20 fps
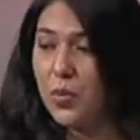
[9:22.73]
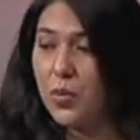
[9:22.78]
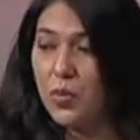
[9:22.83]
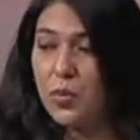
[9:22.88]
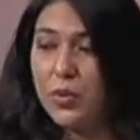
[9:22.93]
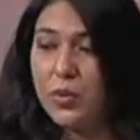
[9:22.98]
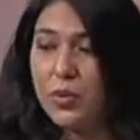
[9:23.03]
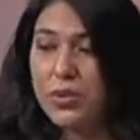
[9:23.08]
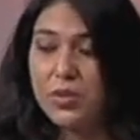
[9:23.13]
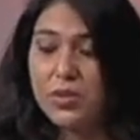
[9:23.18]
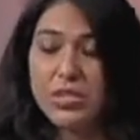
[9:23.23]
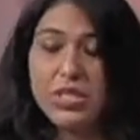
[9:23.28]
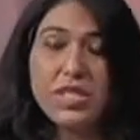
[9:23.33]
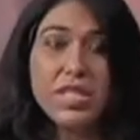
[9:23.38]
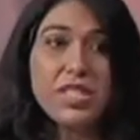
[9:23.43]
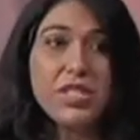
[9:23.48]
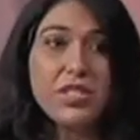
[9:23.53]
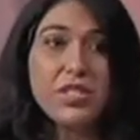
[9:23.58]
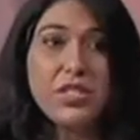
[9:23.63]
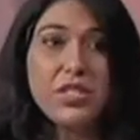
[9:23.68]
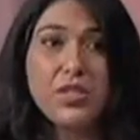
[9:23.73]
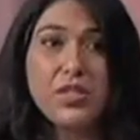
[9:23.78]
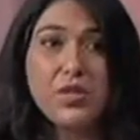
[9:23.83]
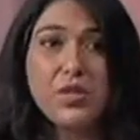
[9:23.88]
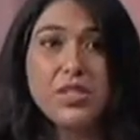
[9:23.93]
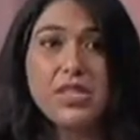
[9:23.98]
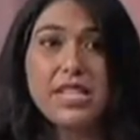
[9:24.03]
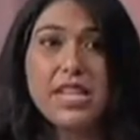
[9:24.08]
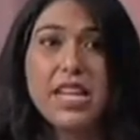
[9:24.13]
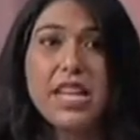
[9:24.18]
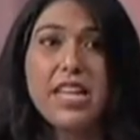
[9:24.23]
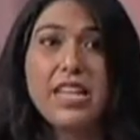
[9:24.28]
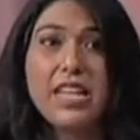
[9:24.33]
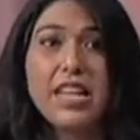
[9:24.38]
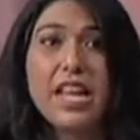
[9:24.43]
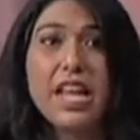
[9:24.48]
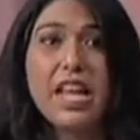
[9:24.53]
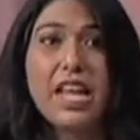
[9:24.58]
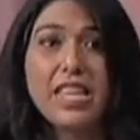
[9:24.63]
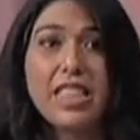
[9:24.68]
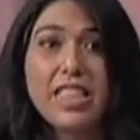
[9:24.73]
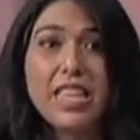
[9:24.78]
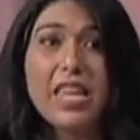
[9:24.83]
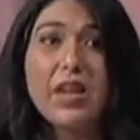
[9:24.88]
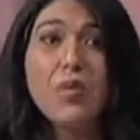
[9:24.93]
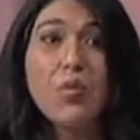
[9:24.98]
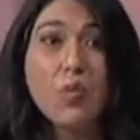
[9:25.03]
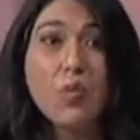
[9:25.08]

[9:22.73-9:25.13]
were sent to the Yucatan and they